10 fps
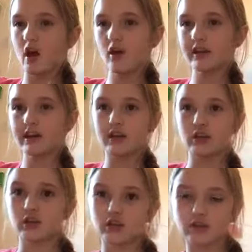Okay,
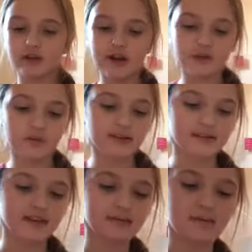you guys want to
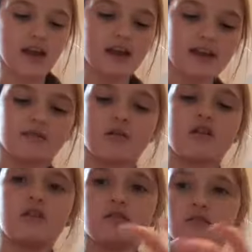see some ASMR?